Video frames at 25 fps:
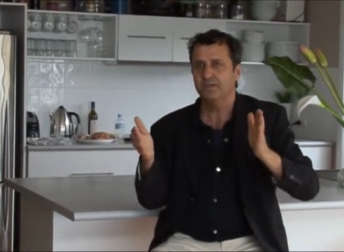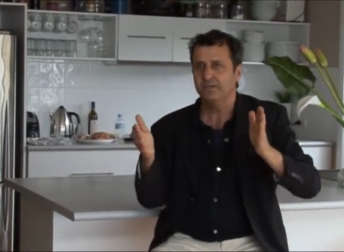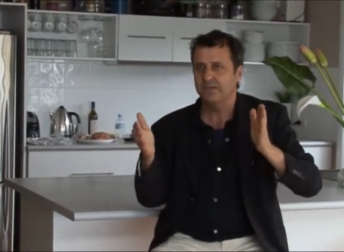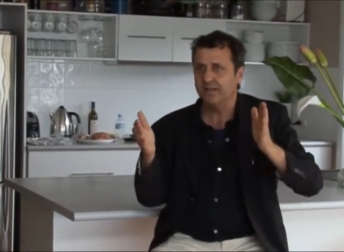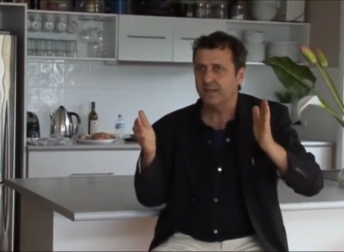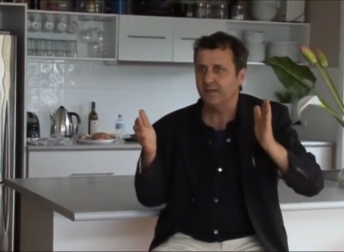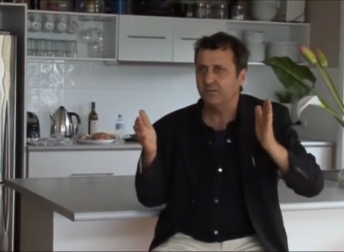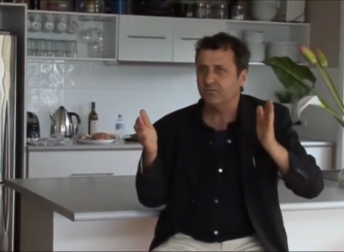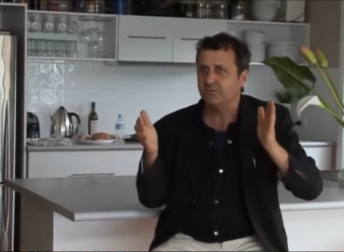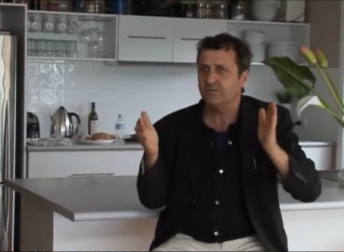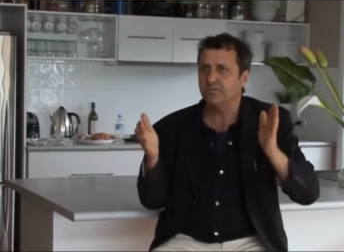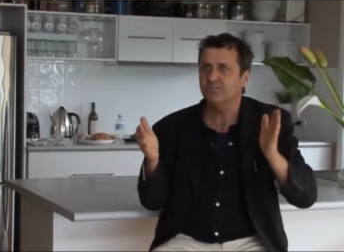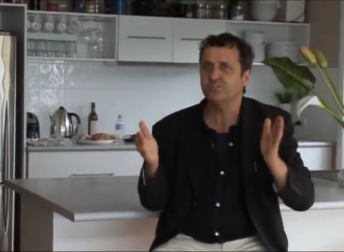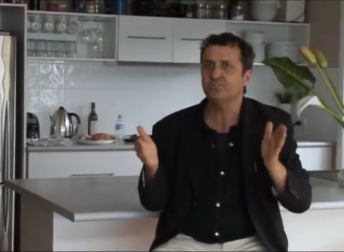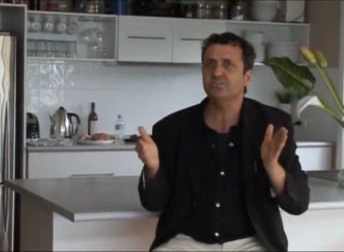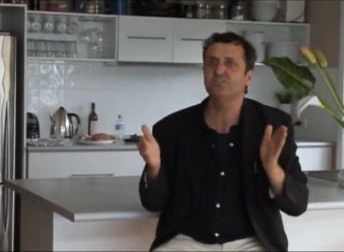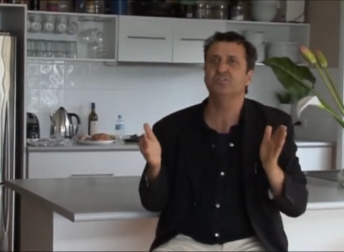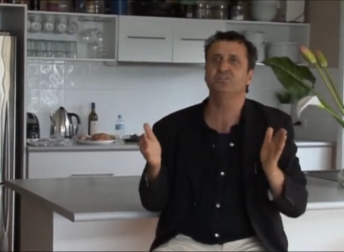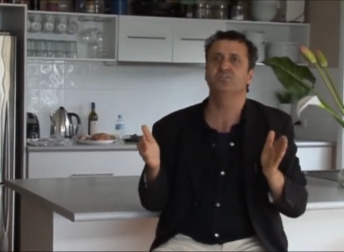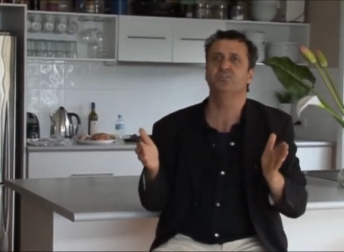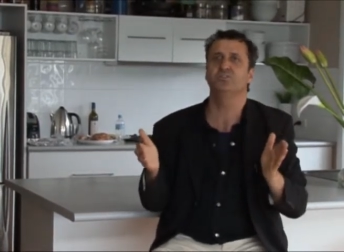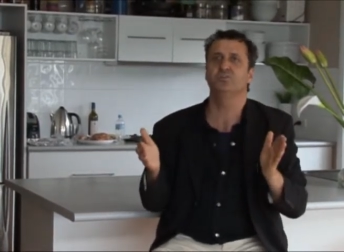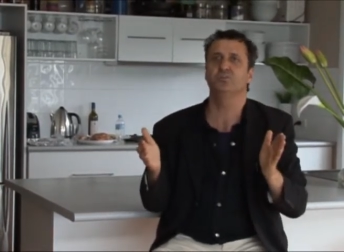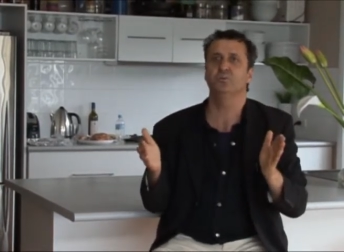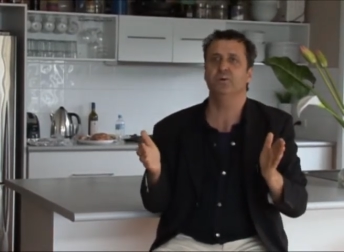Now, in this
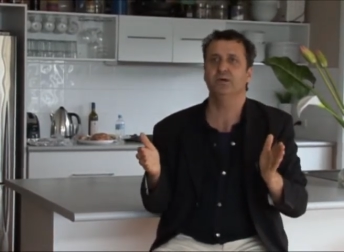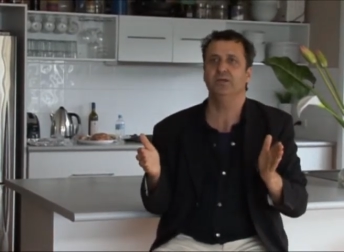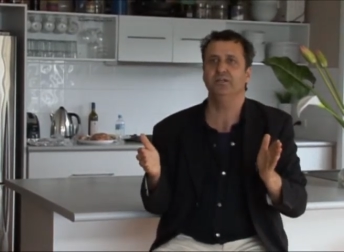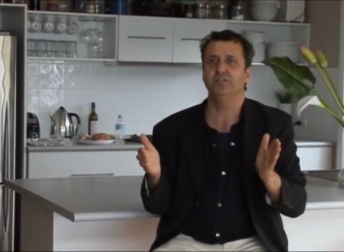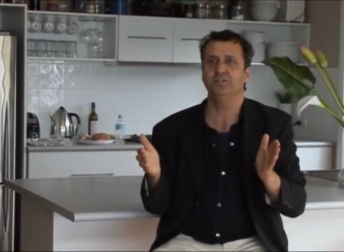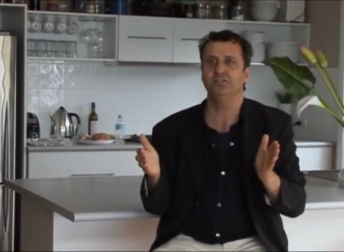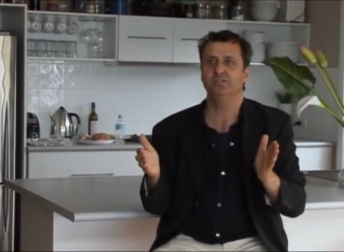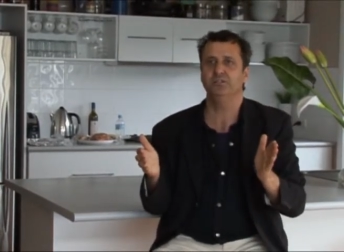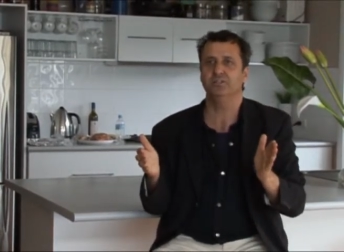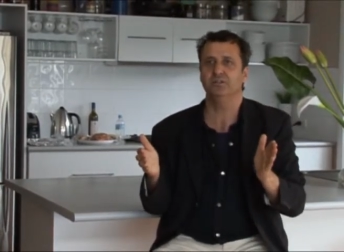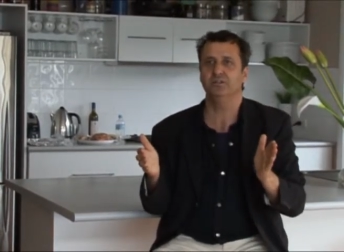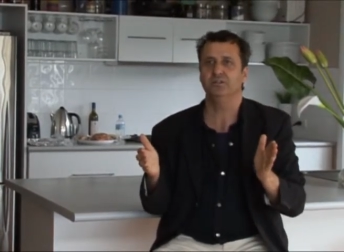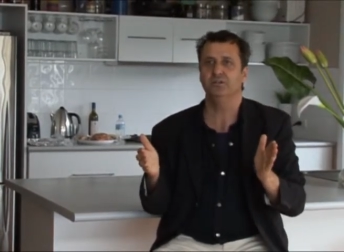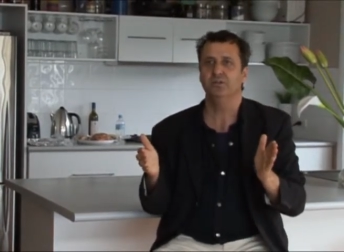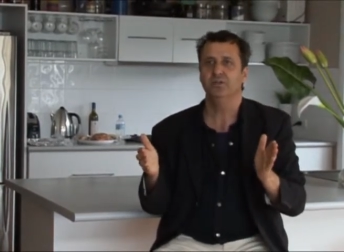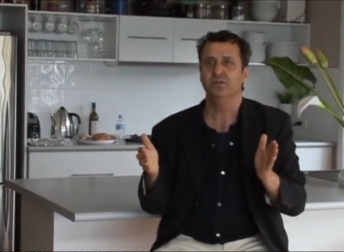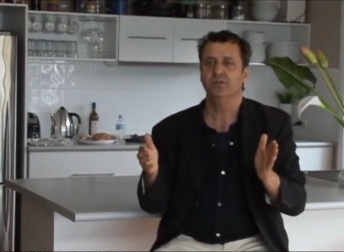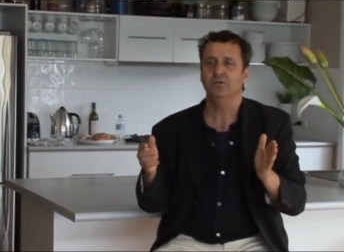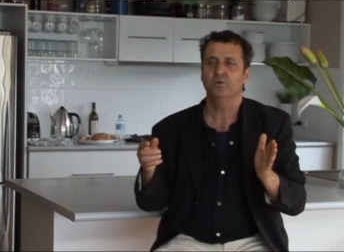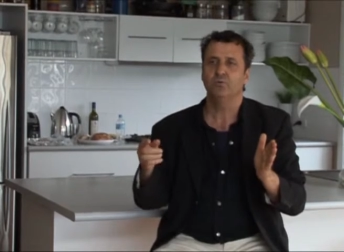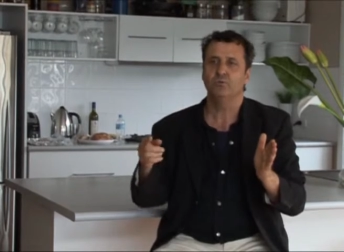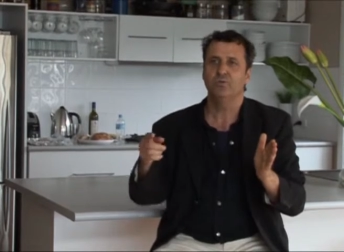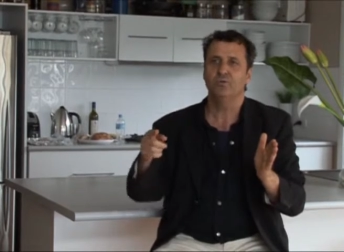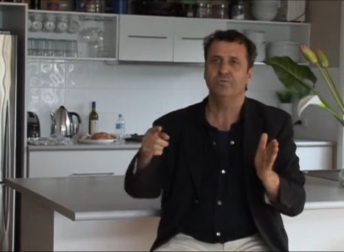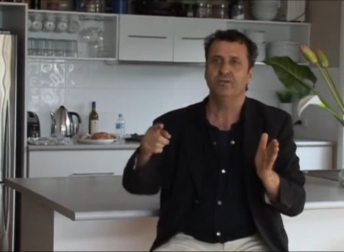situation,
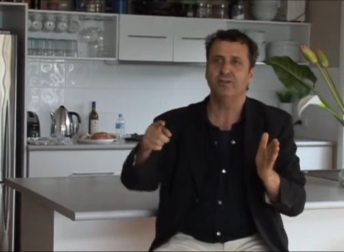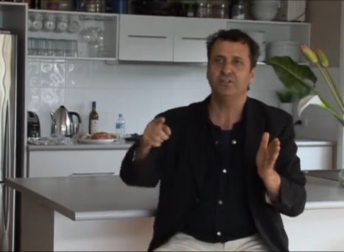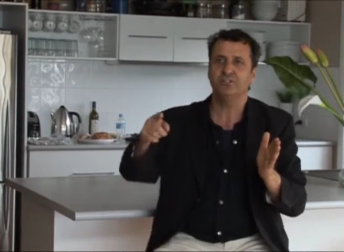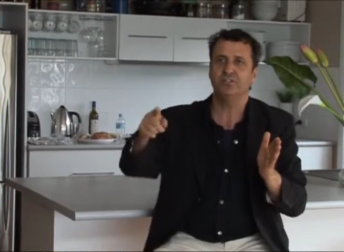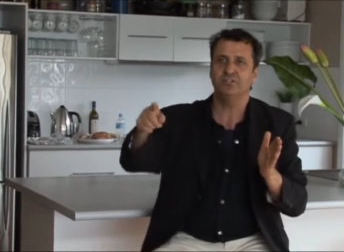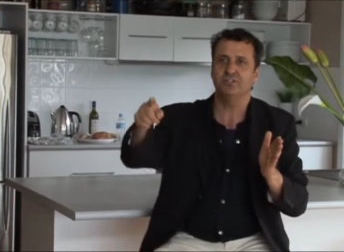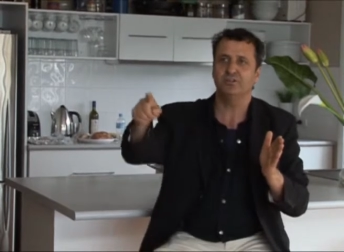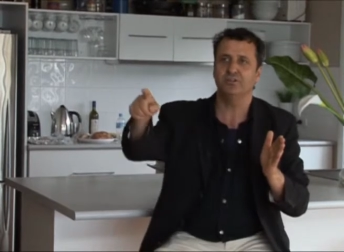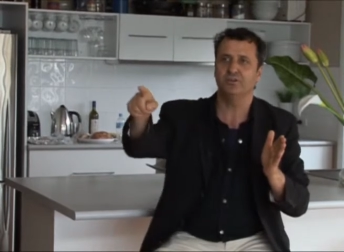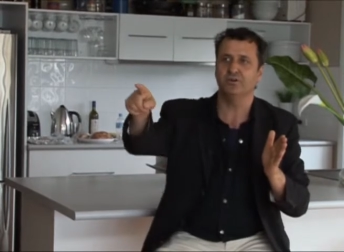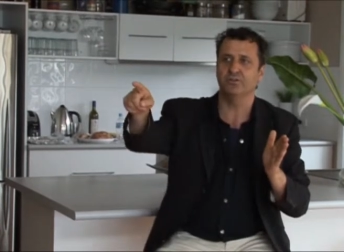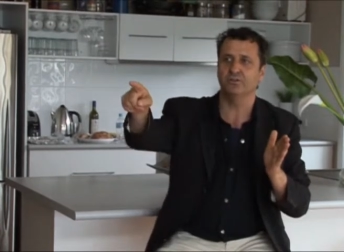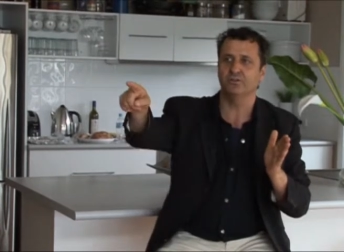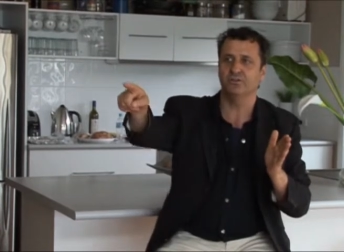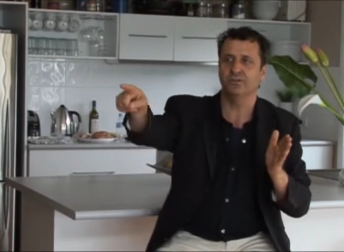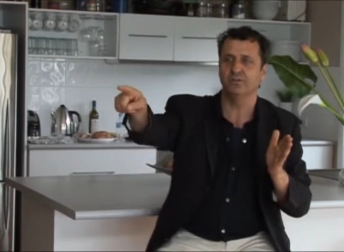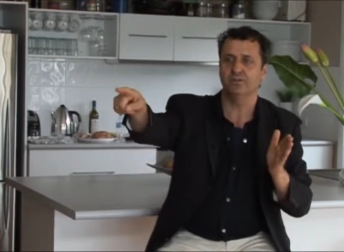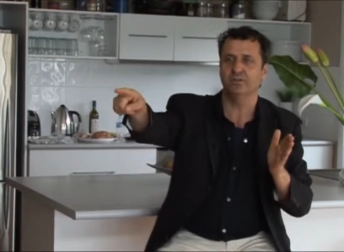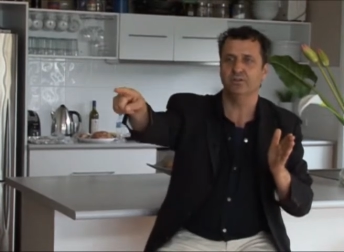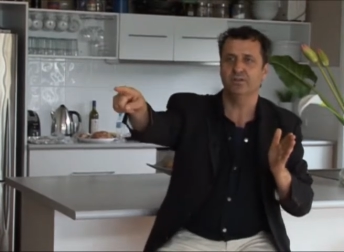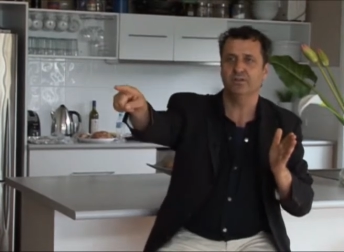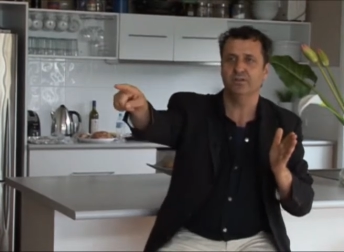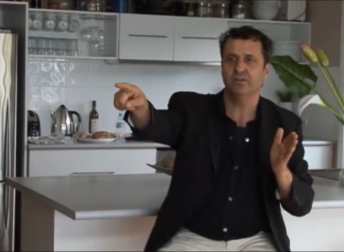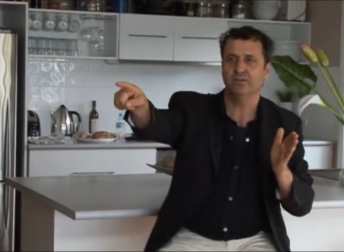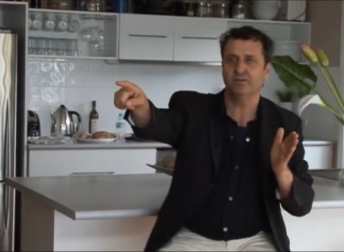we've actually got
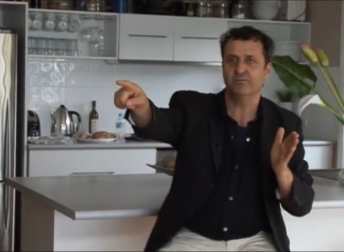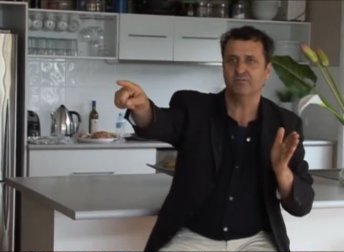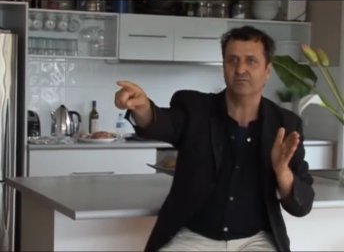the